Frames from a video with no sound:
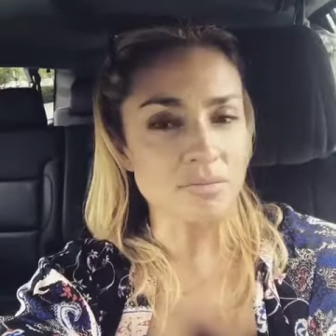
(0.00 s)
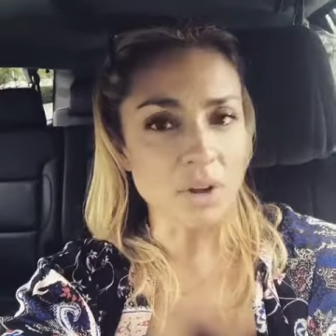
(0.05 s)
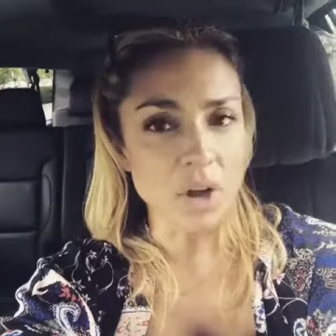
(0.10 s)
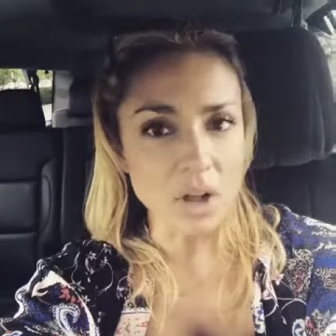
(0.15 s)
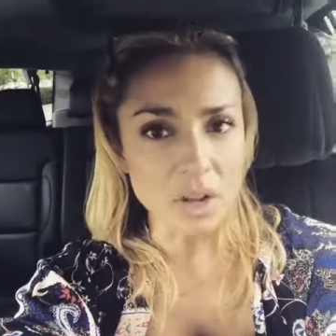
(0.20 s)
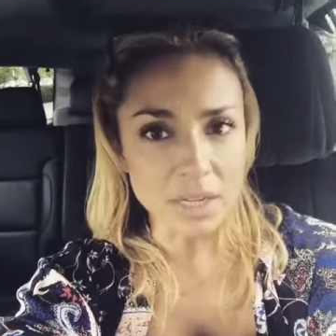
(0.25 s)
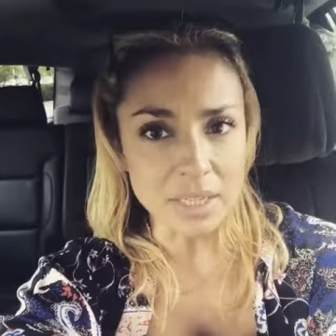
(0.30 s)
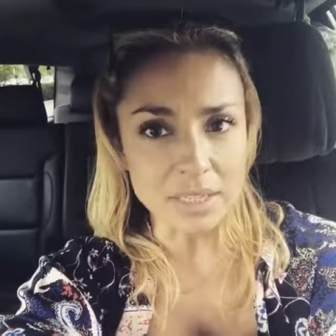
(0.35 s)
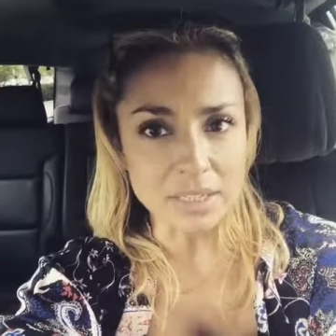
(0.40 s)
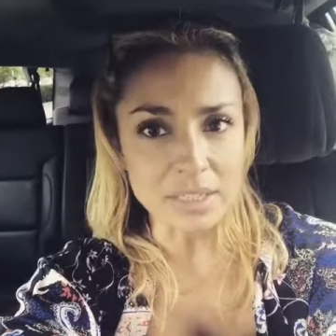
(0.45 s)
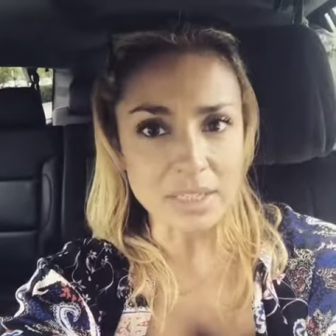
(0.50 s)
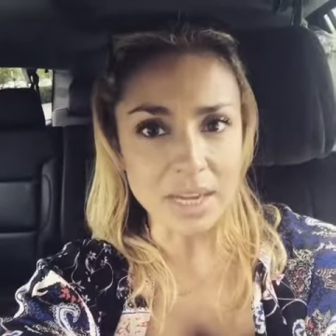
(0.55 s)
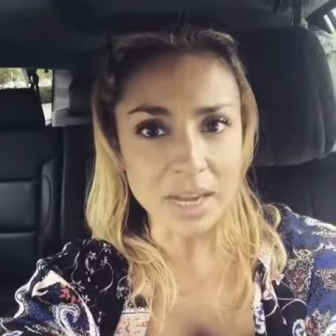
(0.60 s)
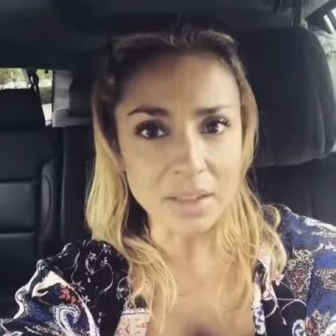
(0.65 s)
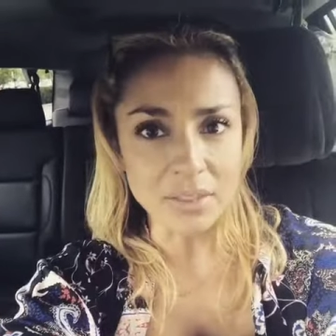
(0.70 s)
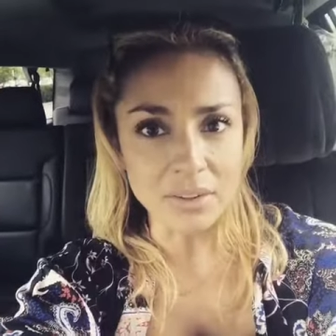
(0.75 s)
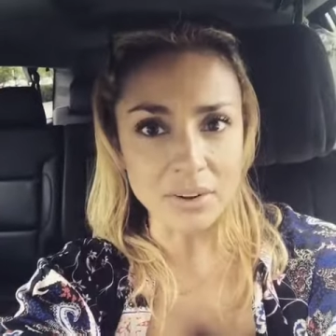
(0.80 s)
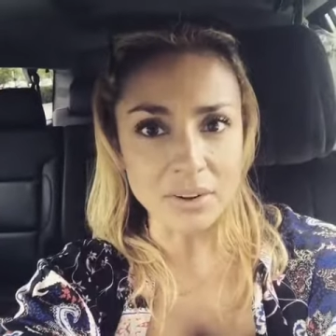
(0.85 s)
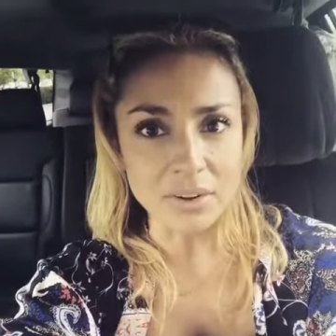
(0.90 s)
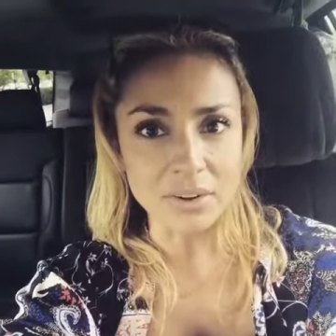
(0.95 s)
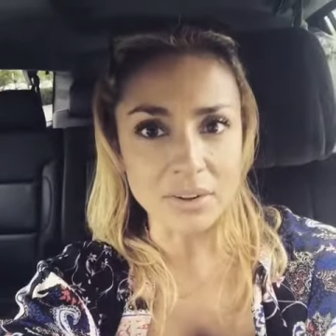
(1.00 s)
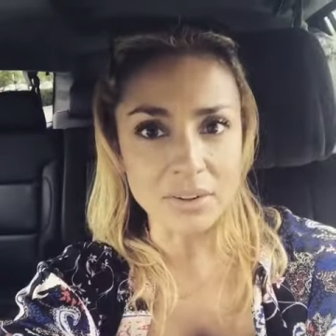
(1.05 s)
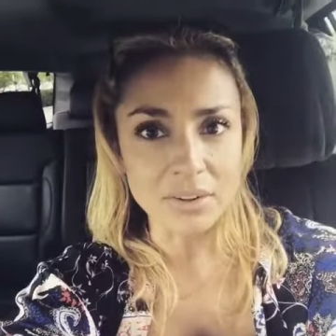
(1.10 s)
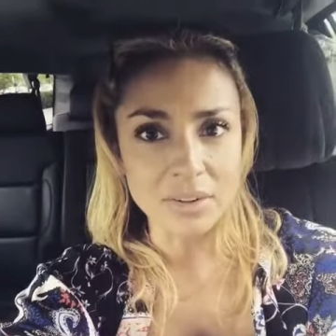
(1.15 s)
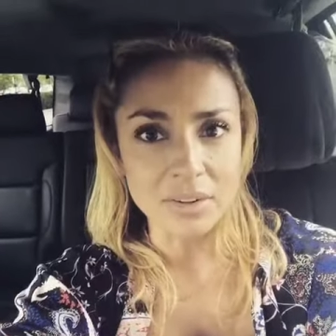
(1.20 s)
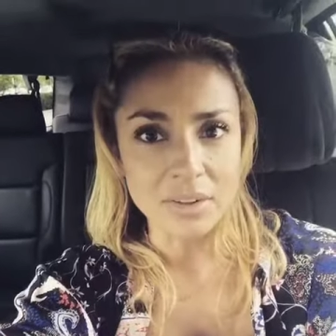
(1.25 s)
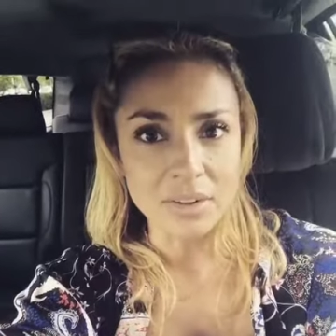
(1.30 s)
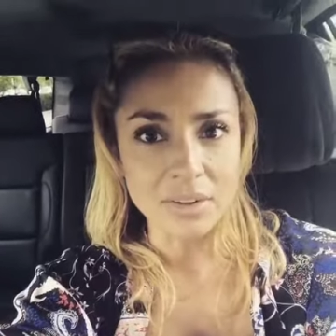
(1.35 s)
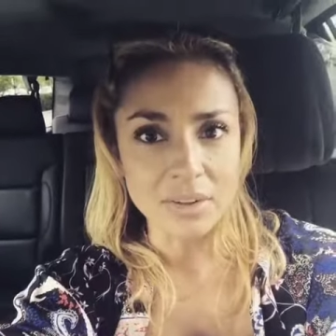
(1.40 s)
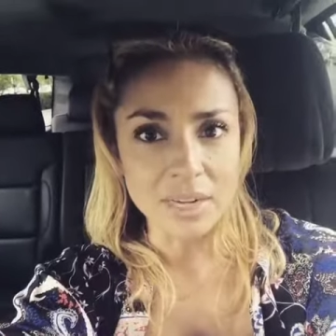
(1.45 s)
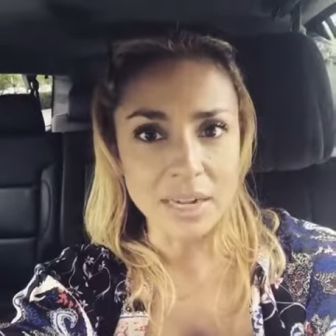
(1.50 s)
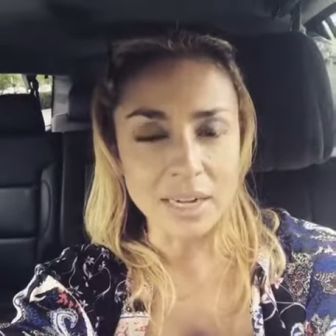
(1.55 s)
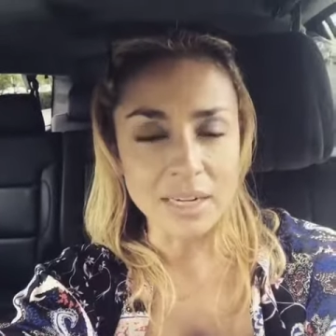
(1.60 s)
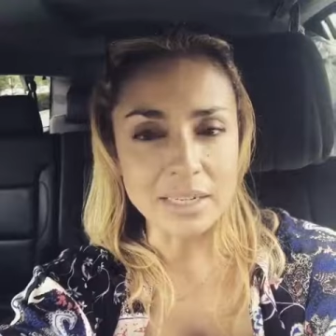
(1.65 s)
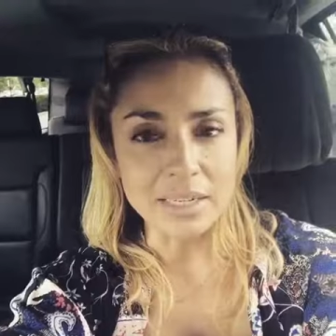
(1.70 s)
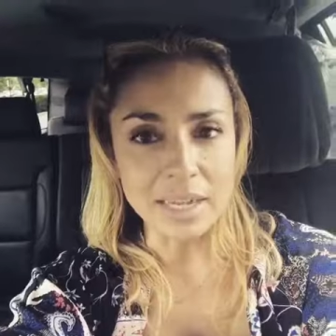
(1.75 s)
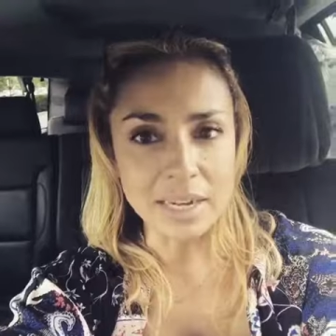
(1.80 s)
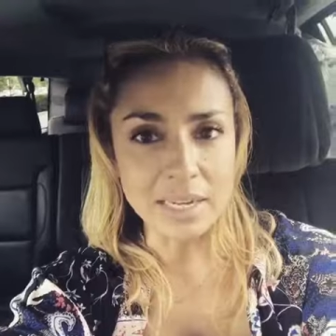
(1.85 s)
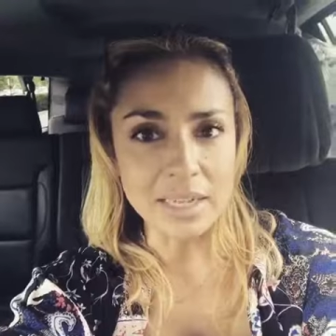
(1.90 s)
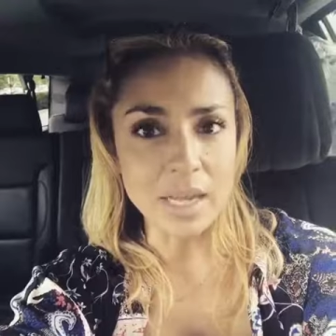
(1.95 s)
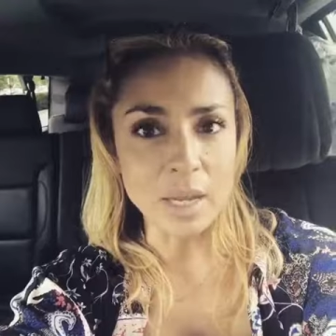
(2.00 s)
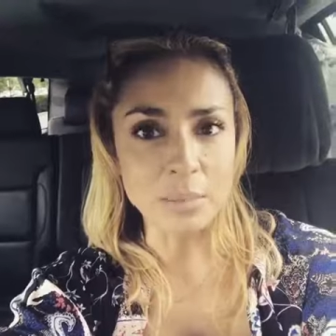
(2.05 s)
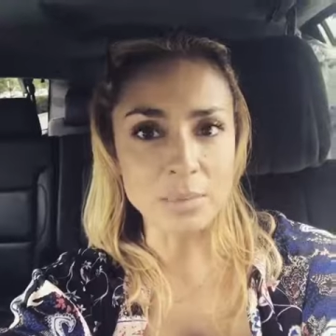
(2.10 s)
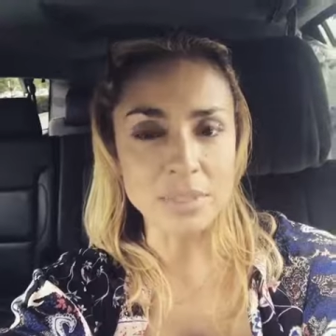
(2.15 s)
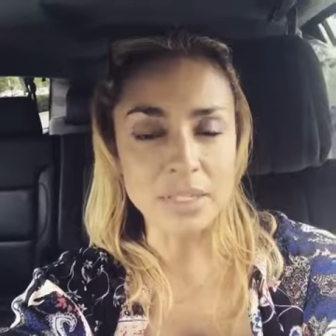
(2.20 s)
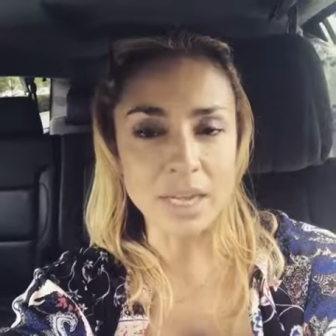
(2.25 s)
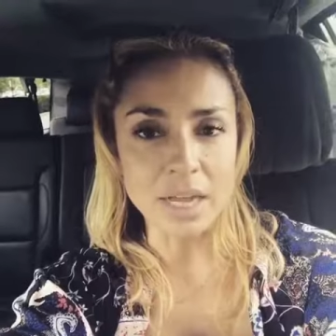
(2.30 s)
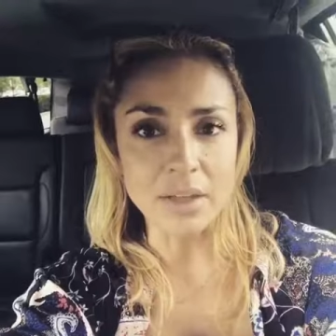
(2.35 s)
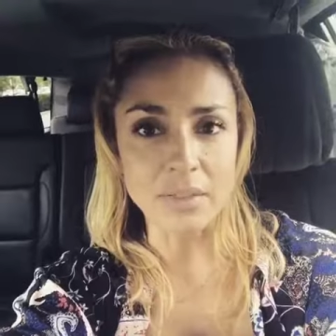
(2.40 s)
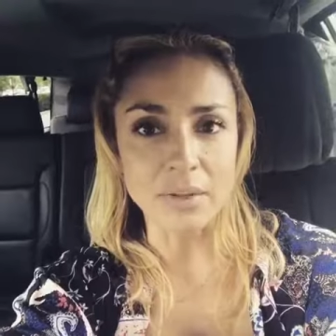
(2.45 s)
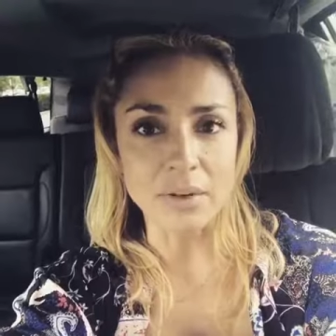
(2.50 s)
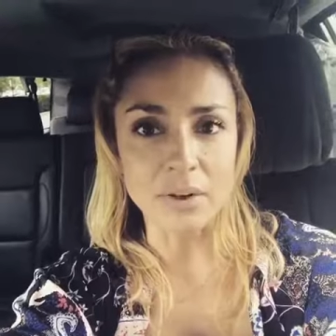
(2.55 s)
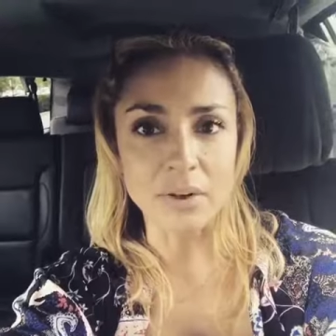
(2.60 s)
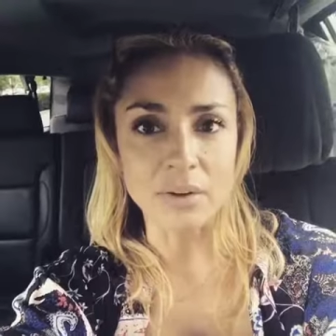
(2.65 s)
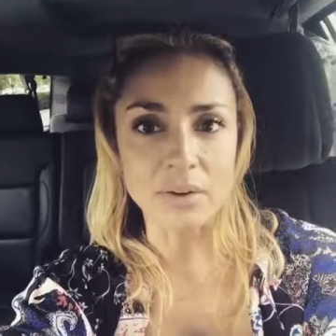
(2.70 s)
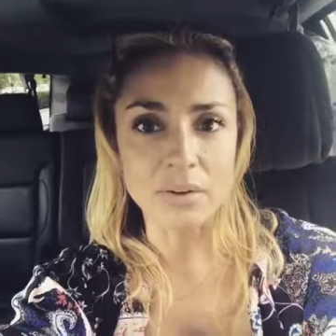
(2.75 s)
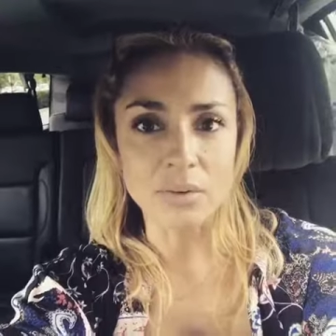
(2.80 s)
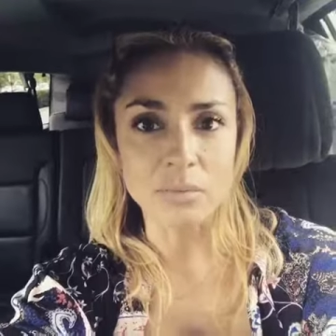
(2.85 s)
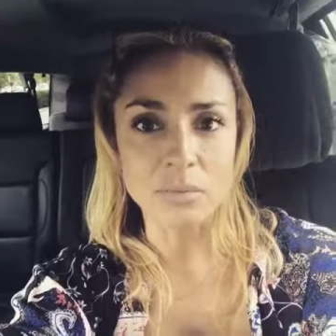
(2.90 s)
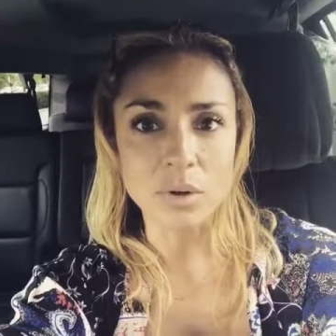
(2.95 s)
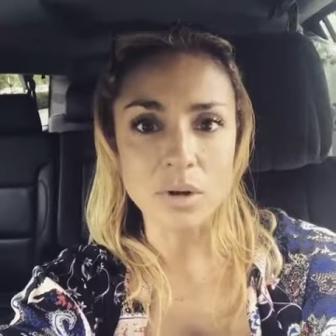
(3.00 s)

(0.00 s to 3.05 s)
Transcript: falling together and getting up together,